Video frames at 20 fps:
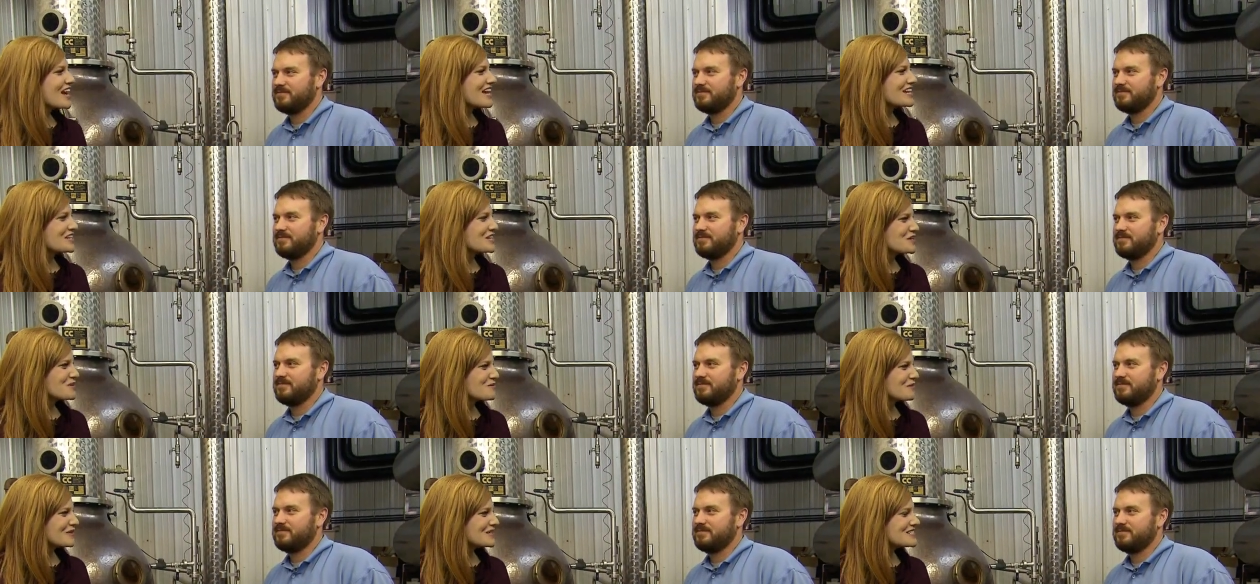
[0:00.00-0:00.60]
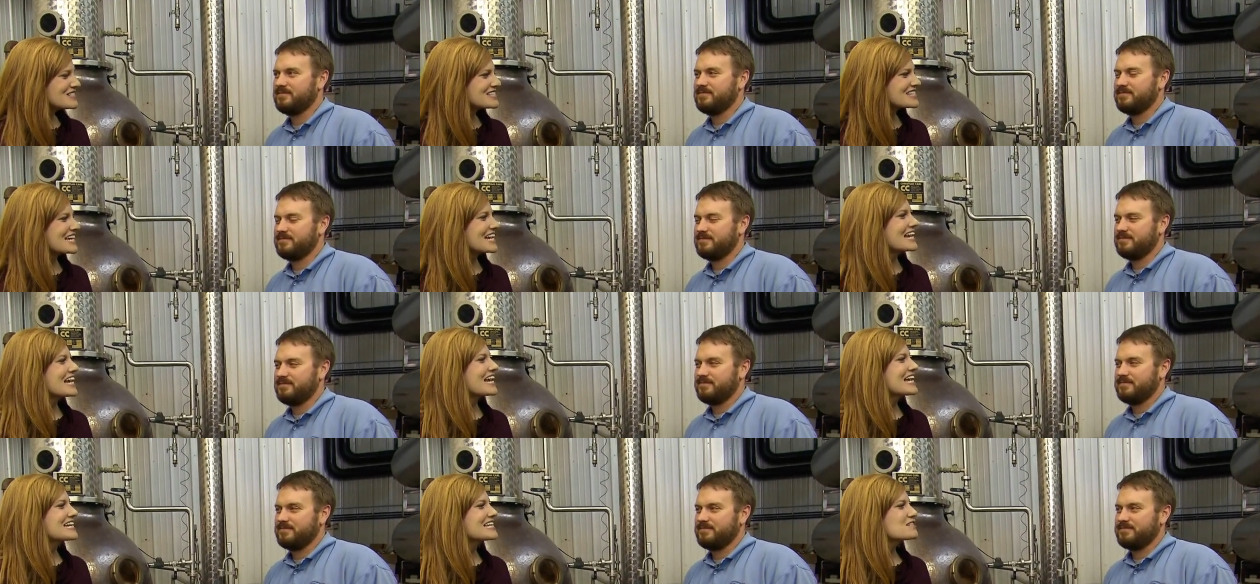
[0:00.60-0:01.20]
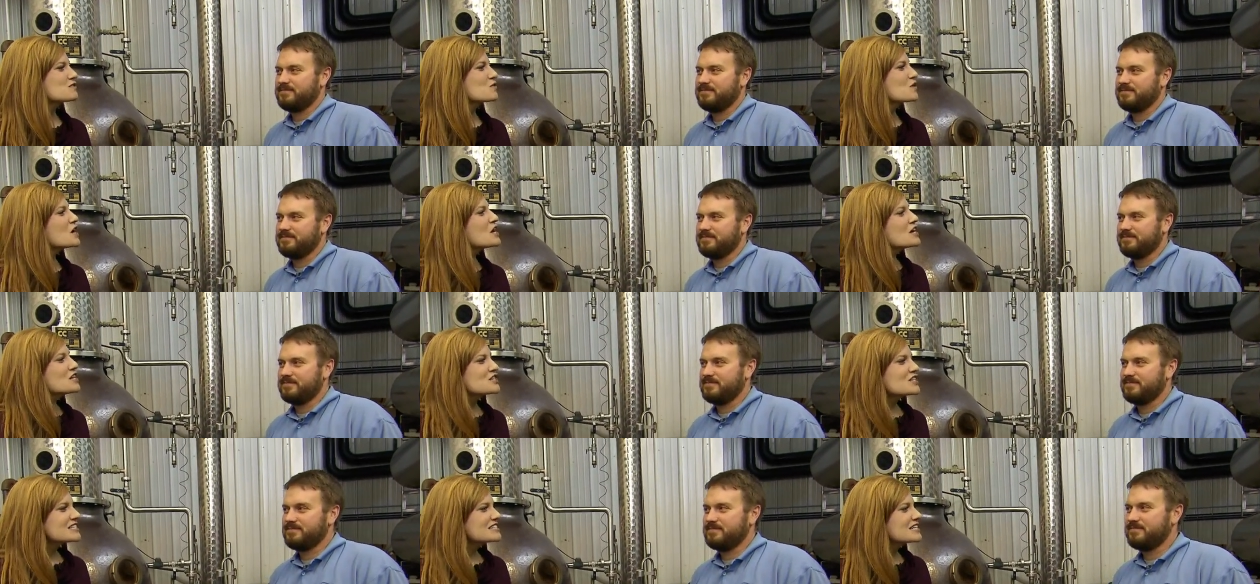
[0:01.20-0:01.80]
Speaker 1: at Huber's. And
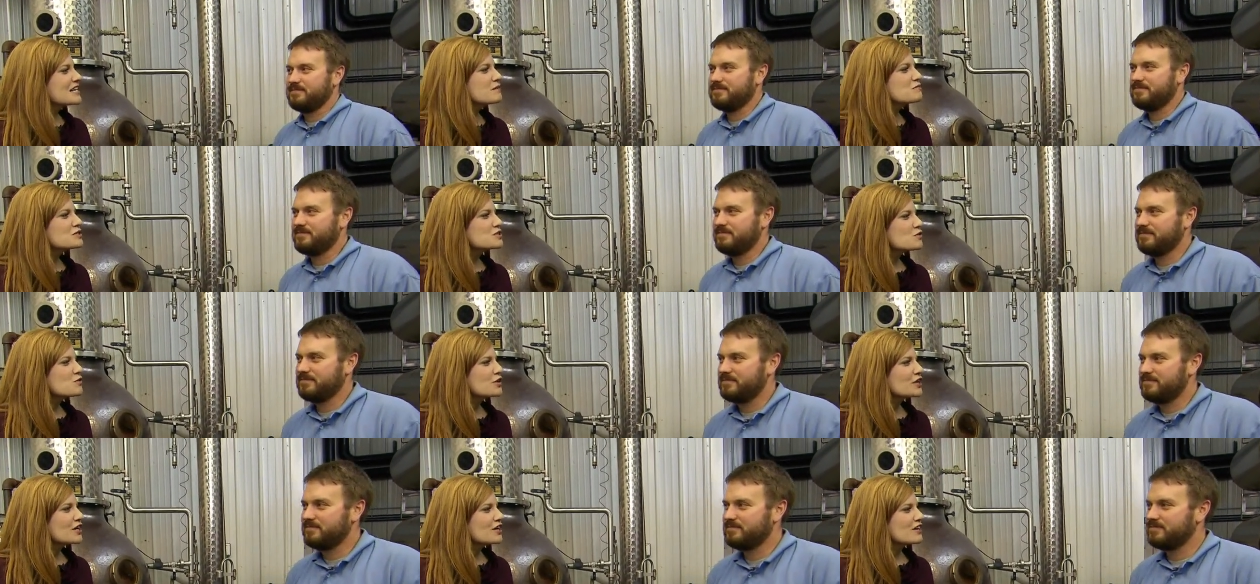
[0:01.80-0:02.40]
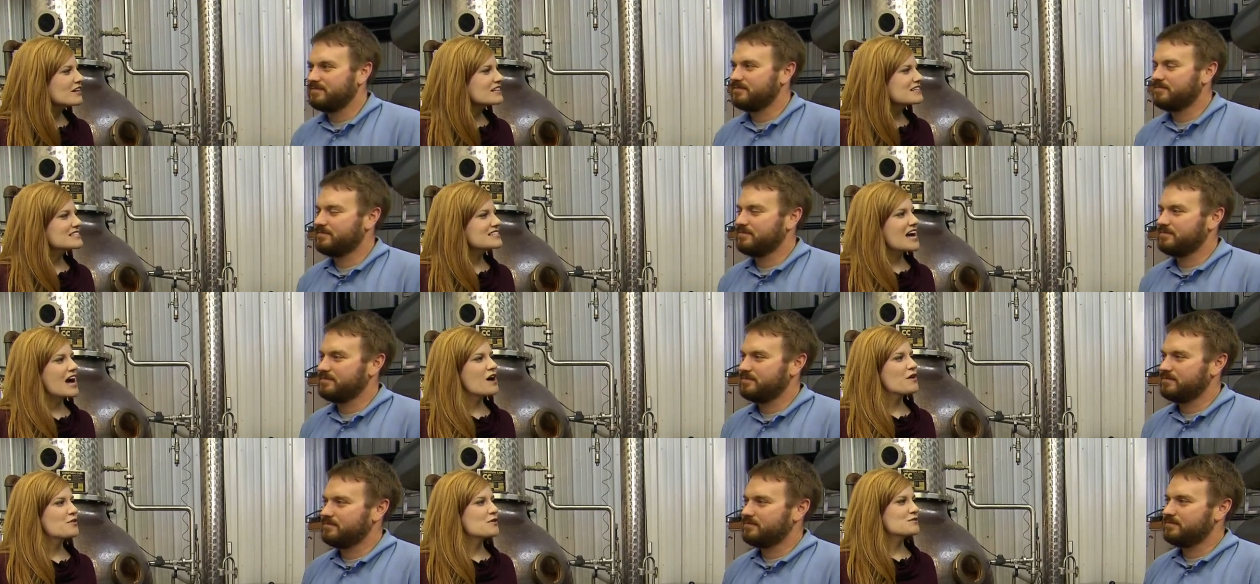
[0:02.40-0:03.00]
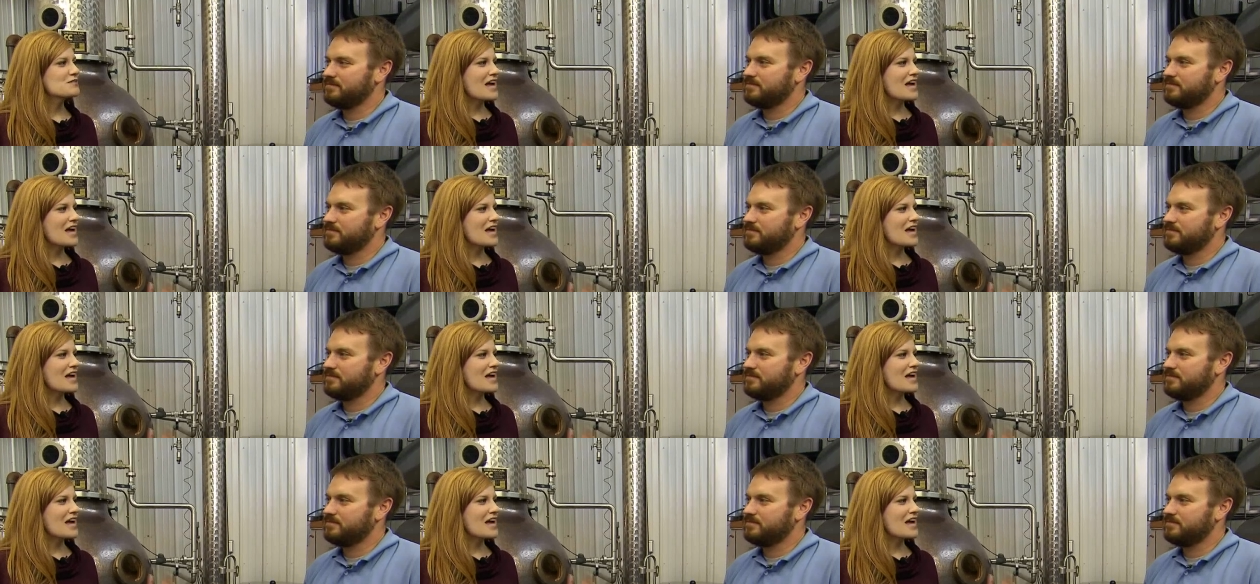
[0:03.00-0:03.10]
Jason, I'm so curious how those